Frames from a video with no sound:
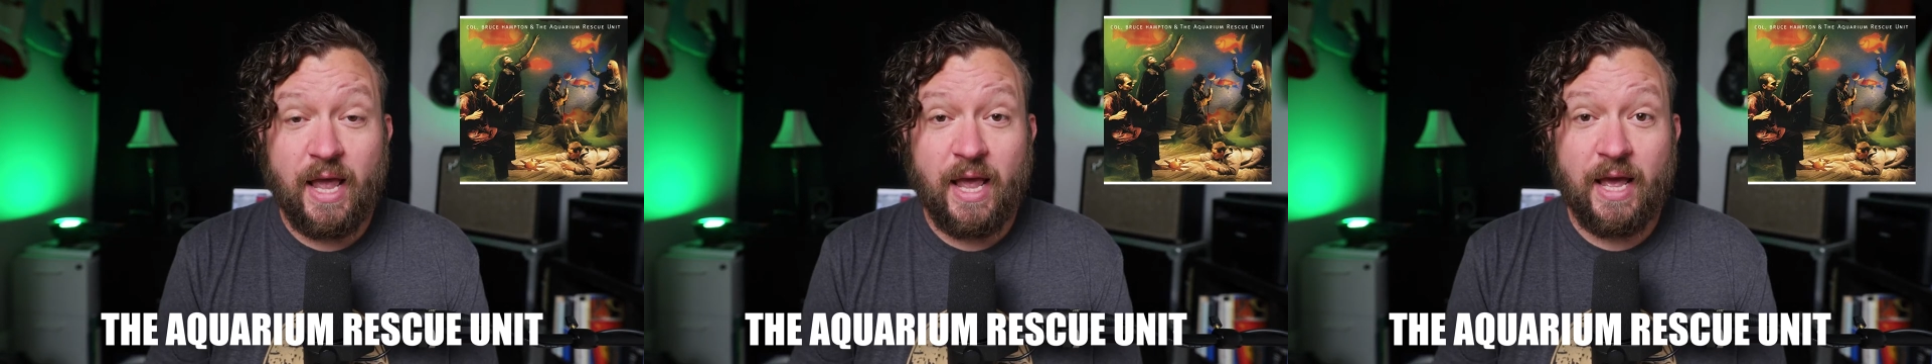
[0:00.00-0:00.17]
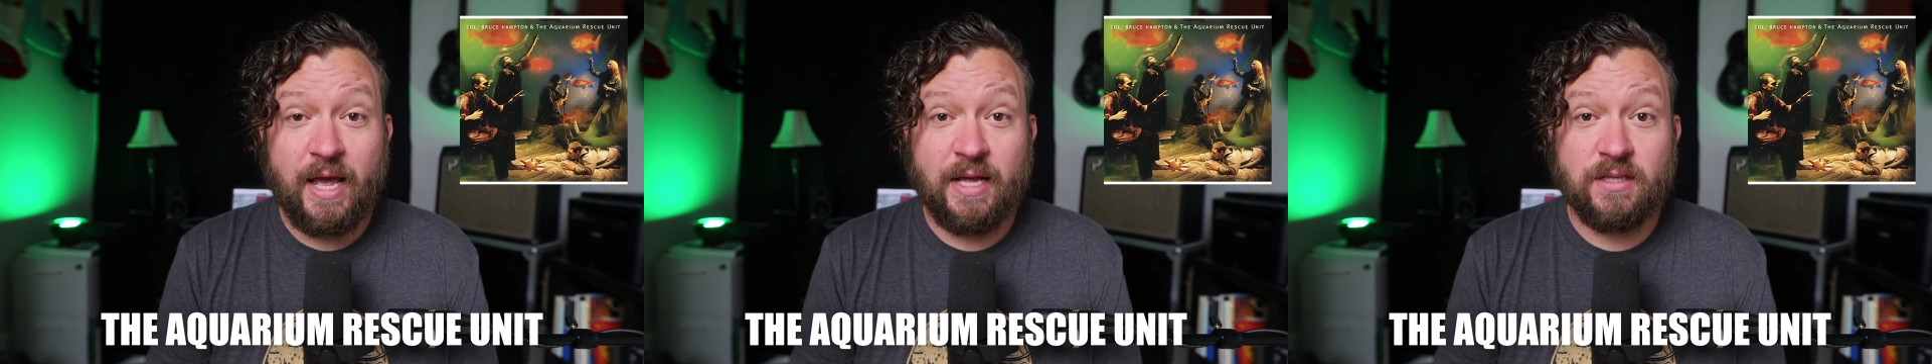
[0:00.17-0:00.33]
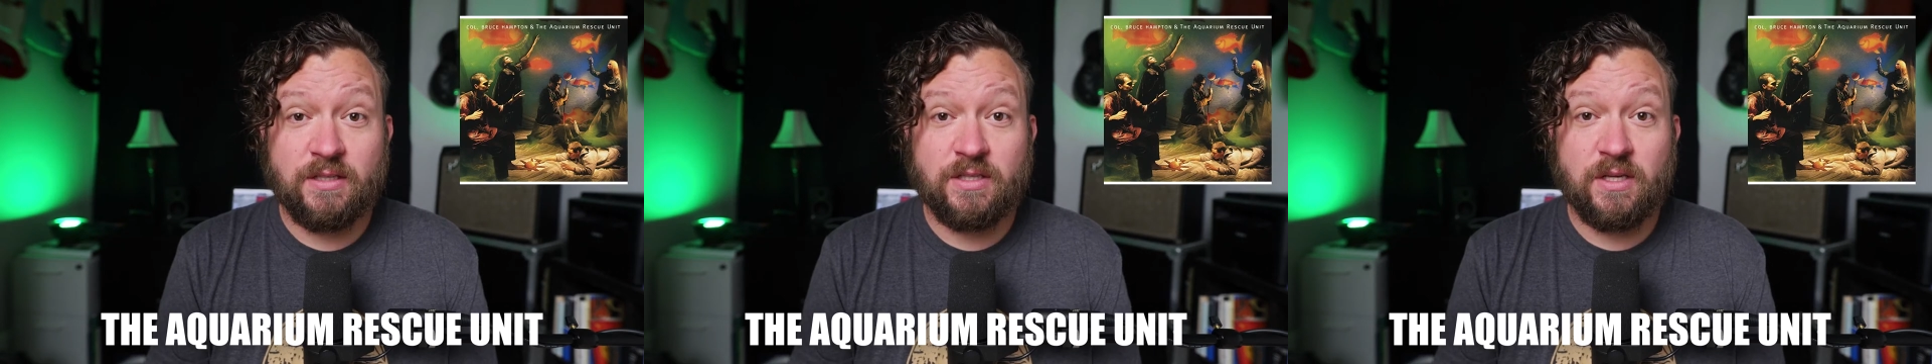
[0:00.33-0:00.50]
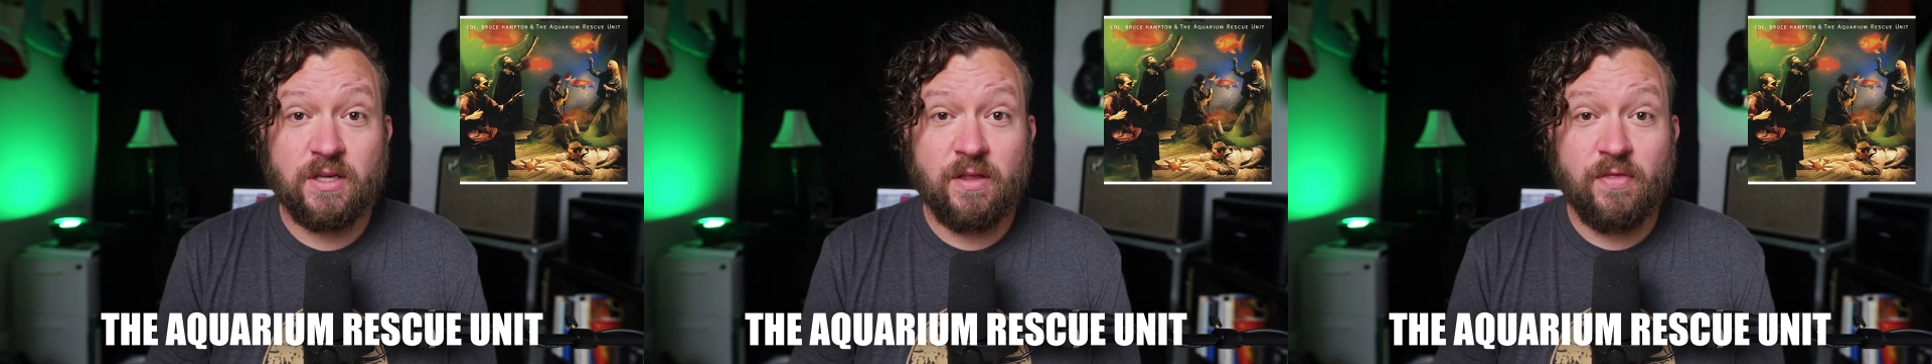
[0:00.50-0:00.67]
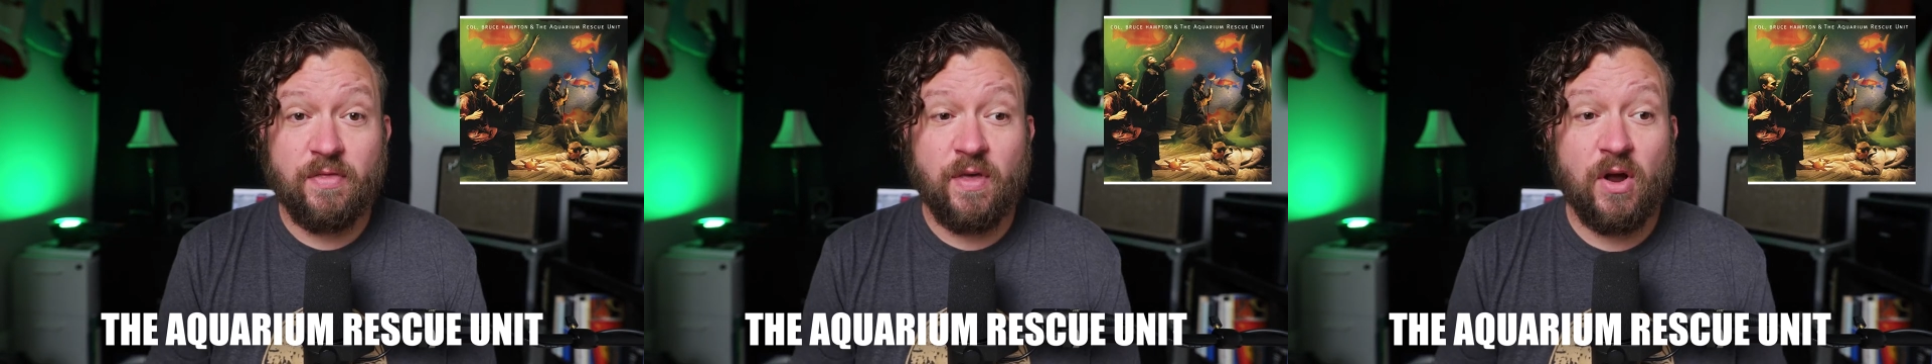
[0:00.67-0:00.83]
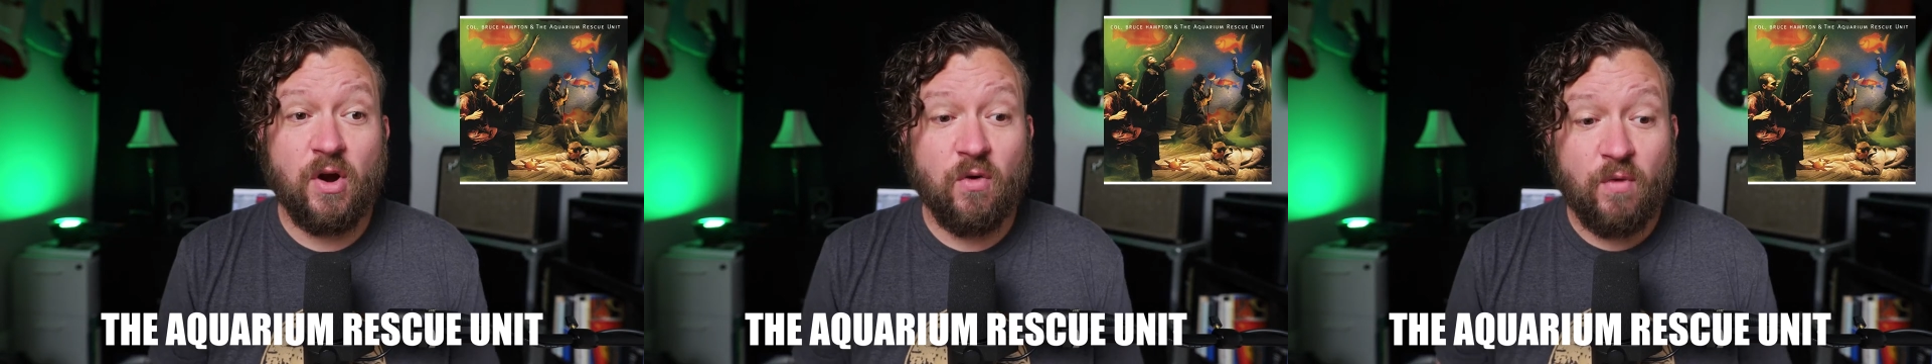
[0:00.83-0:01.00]
and
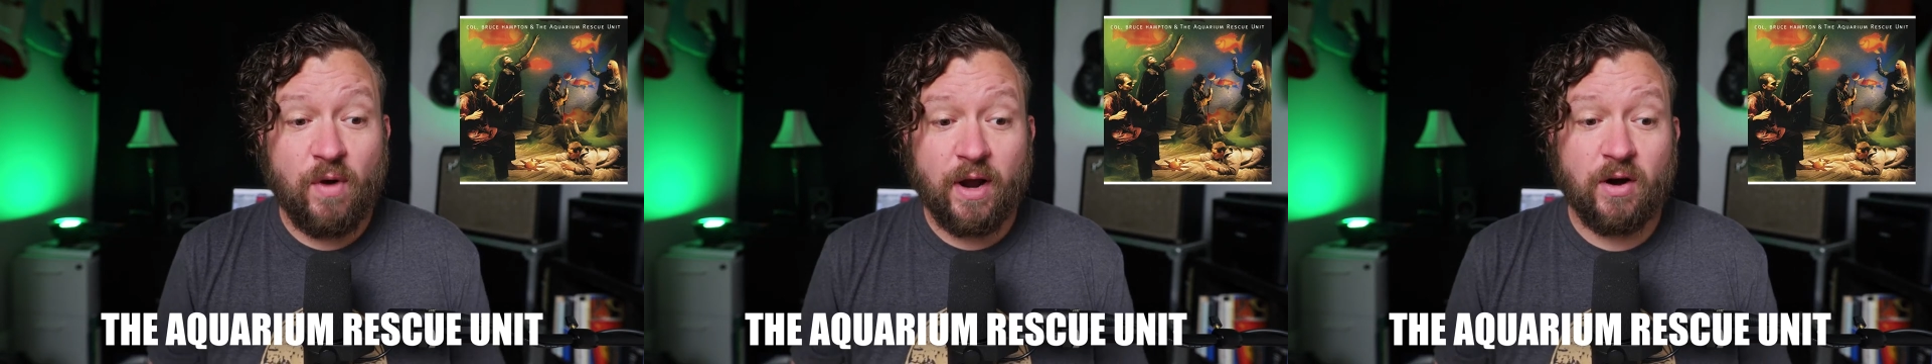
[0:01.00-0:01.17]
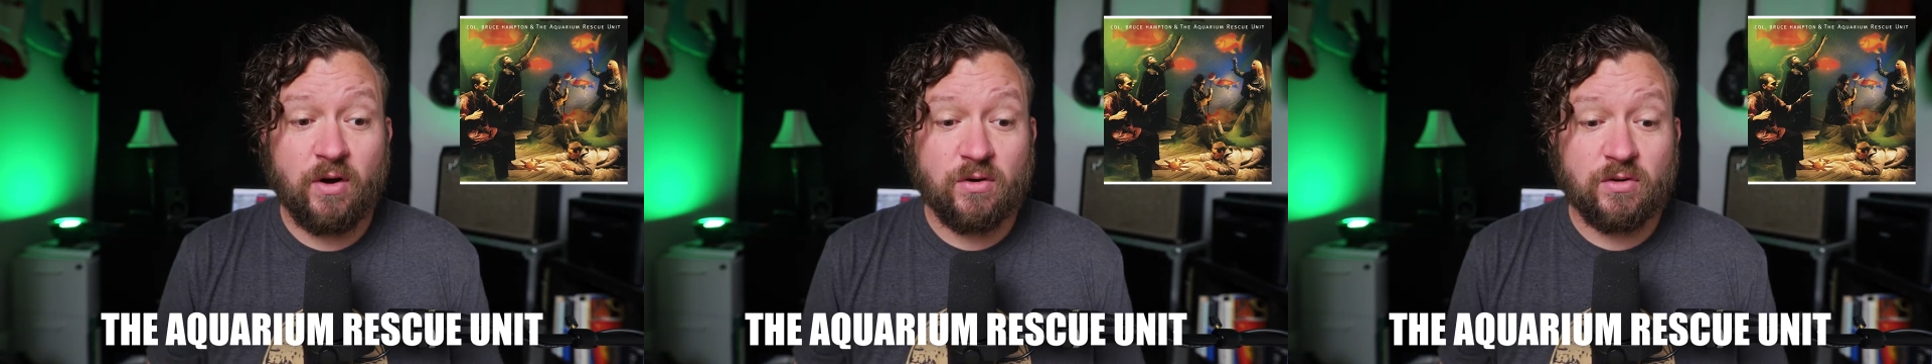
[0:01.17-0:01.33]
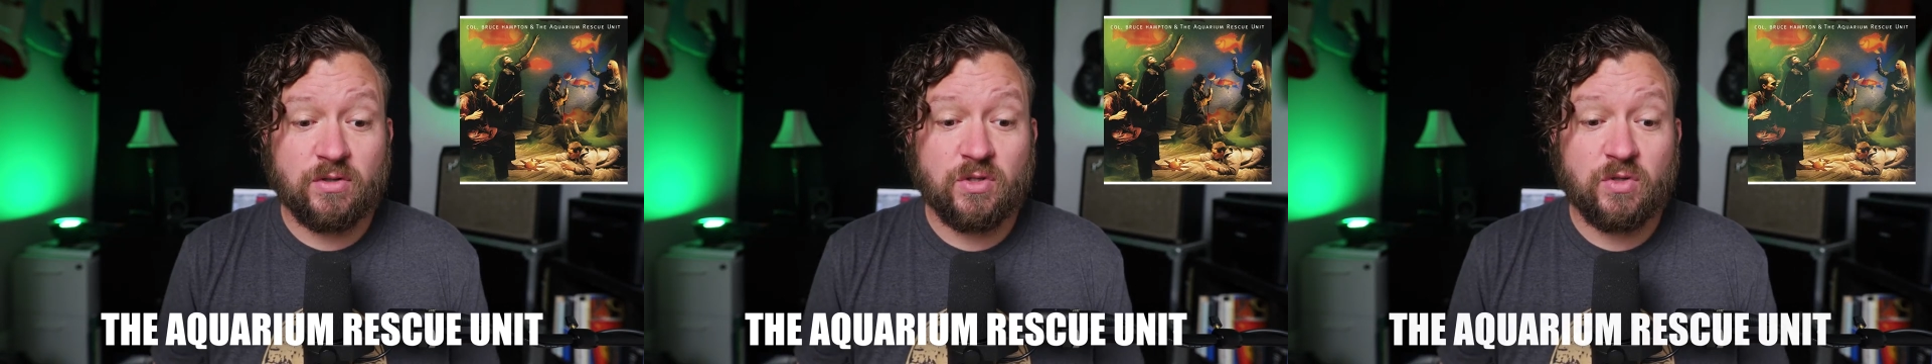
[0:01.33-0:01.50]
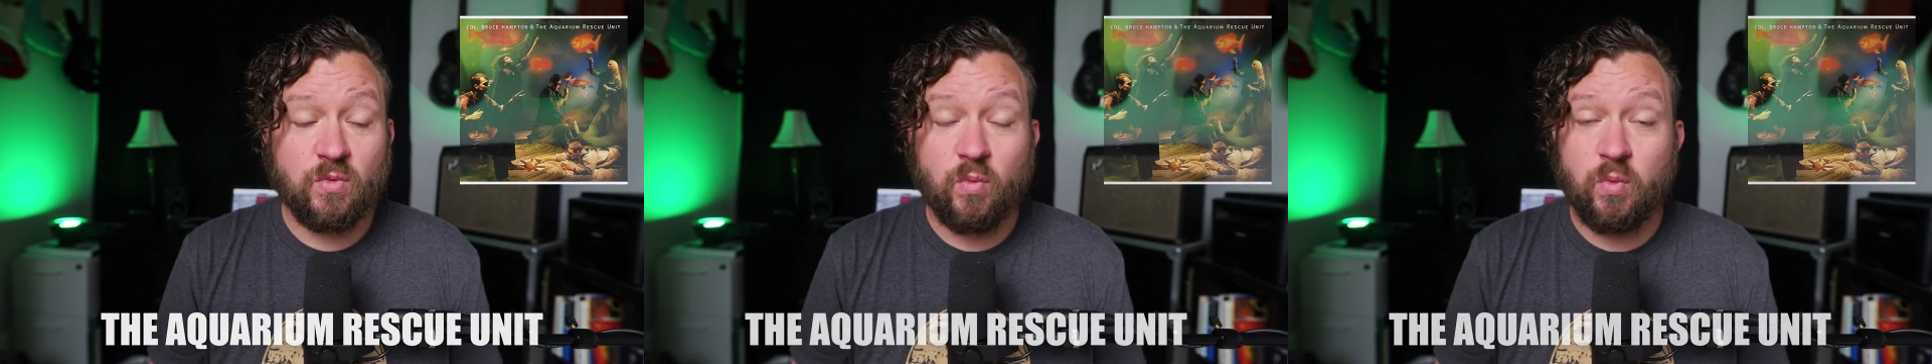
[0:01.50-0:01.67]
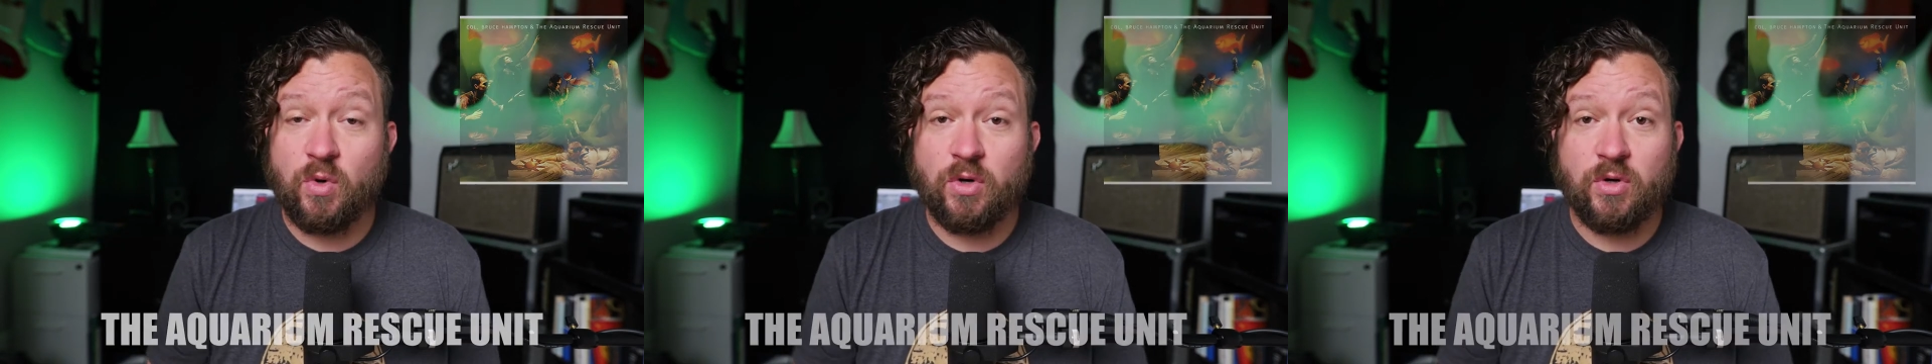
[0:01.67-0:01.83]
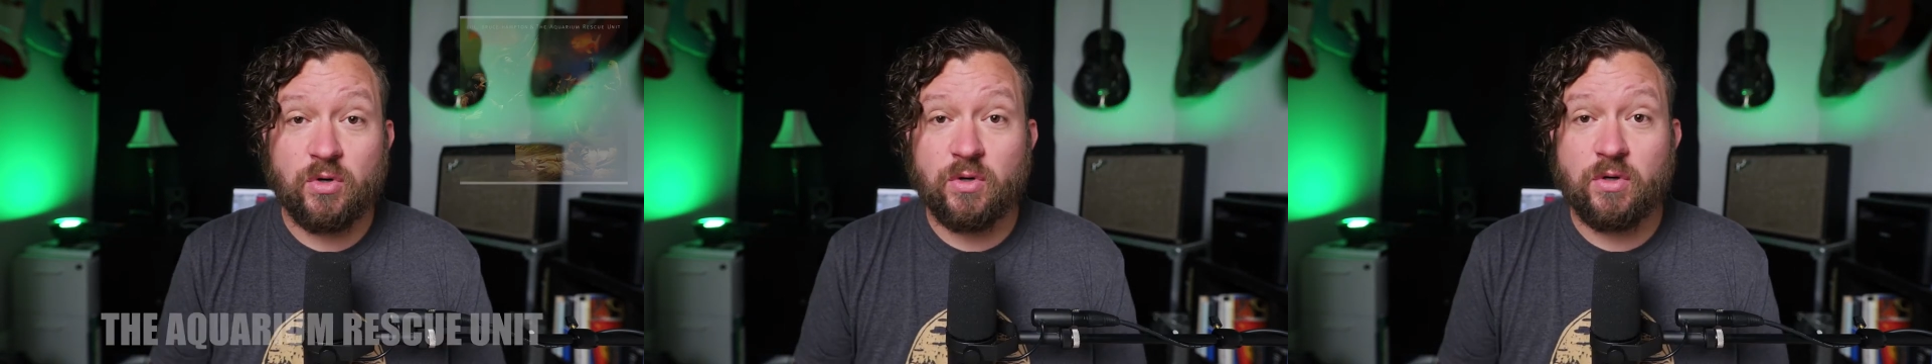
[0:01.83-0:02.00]
their records
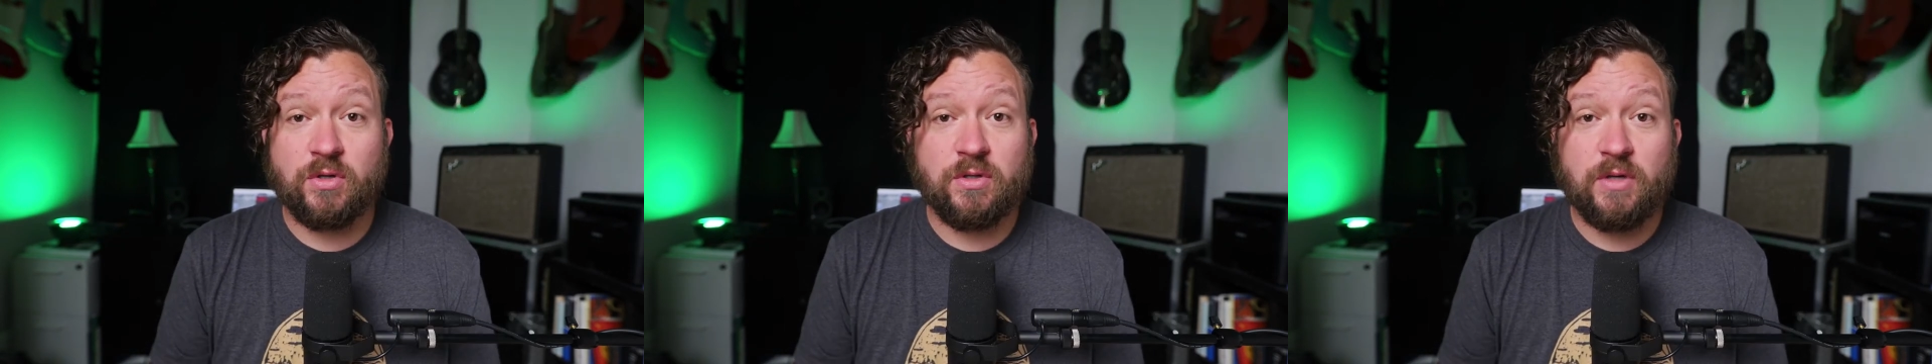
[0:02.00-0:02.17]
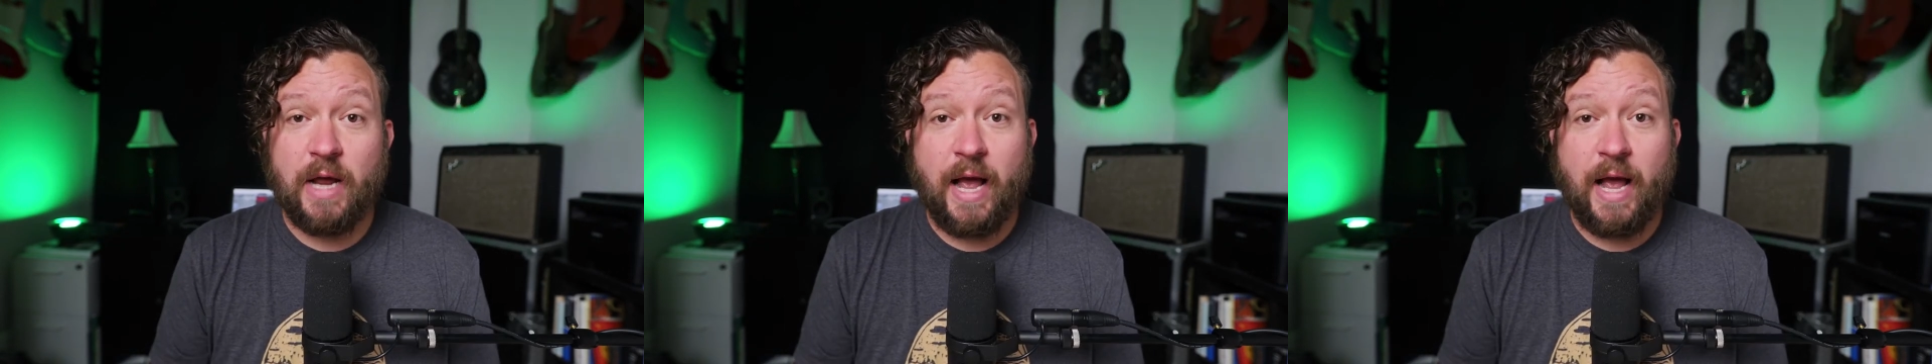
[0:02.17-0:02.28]
were